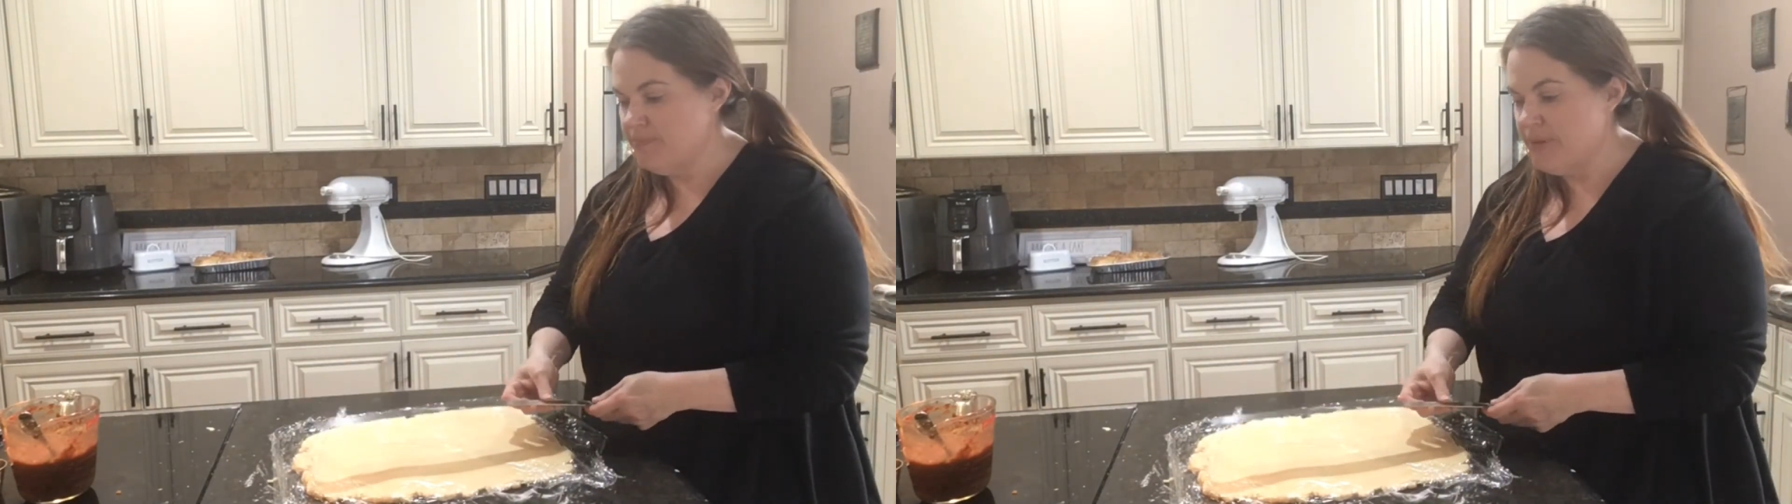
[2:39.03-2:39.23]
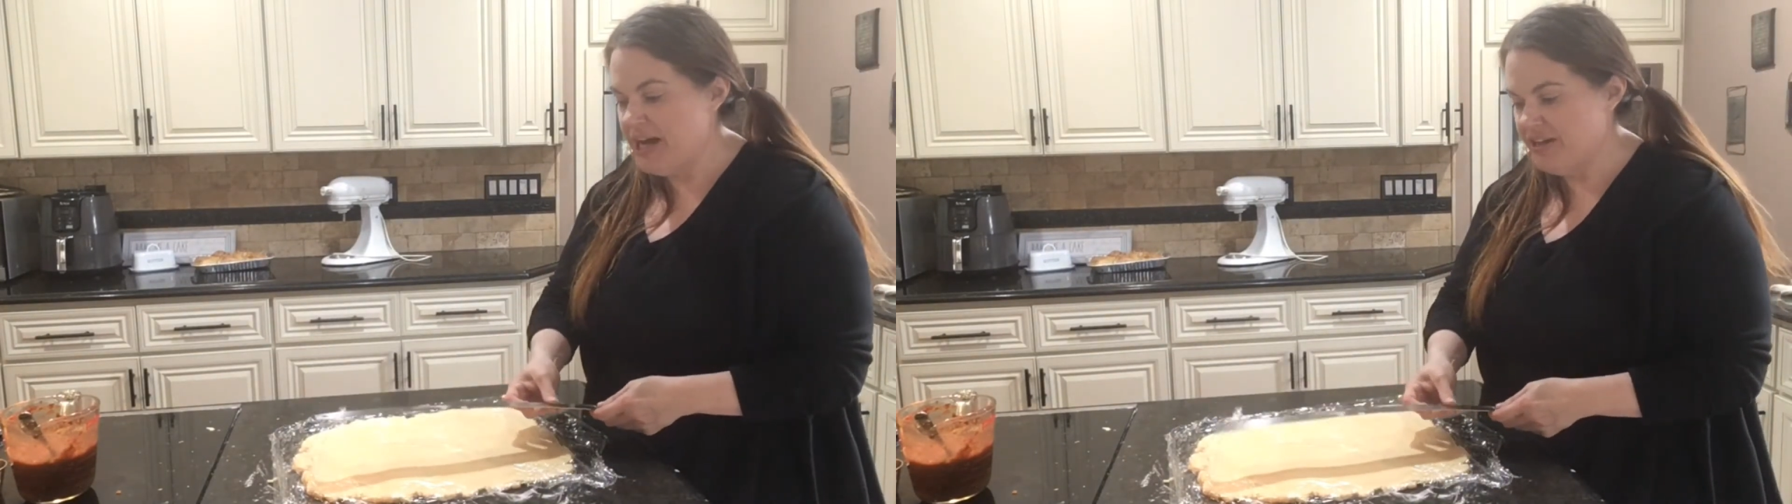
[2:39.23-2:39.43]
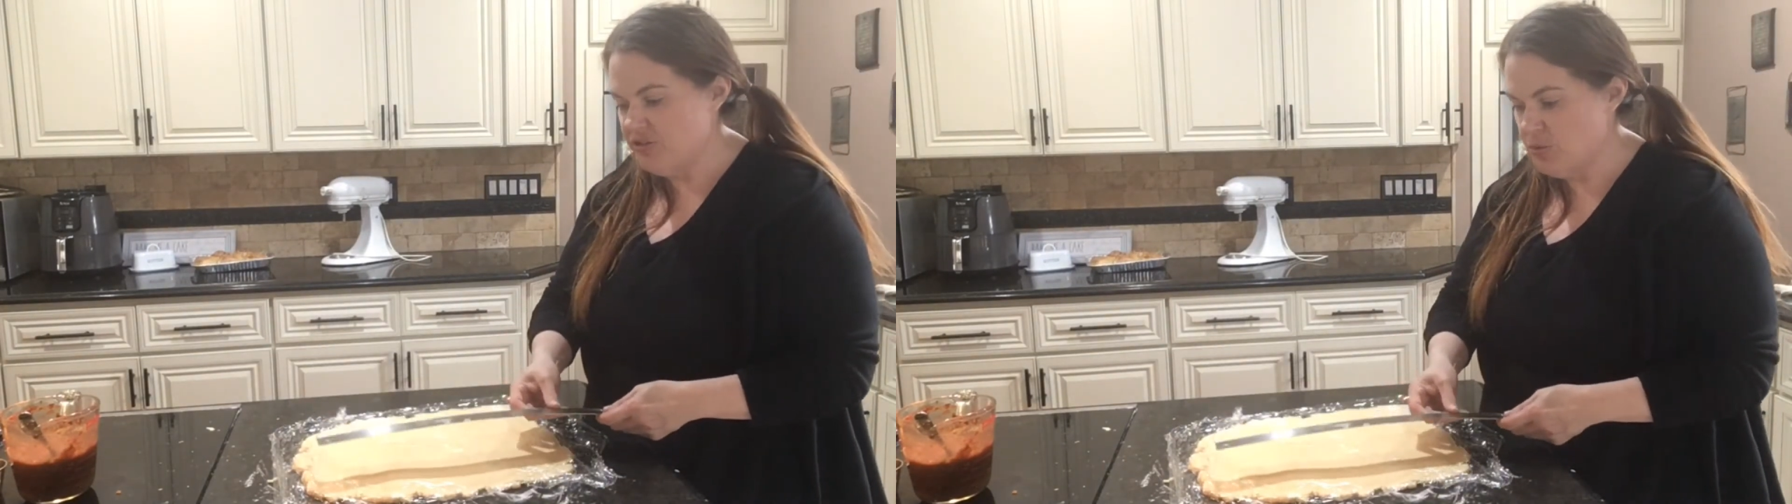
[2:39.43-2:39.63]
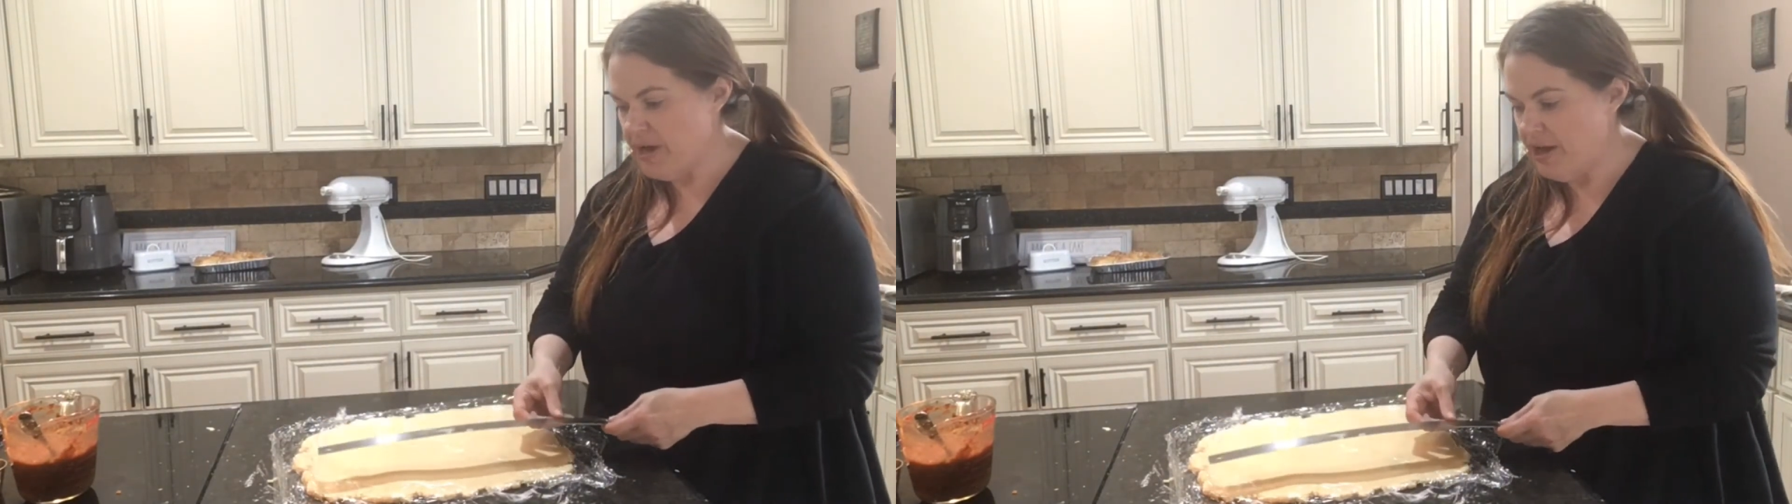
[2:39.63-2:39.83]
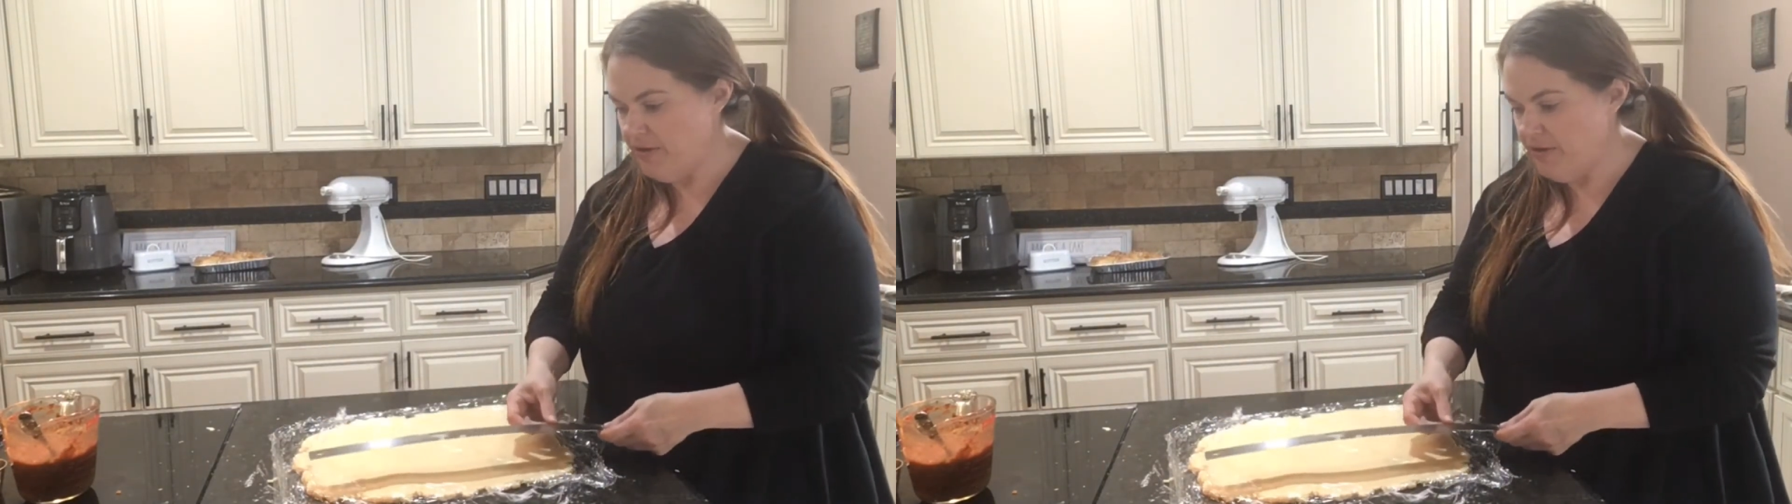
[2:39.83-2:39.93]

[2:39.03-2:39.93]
by 12.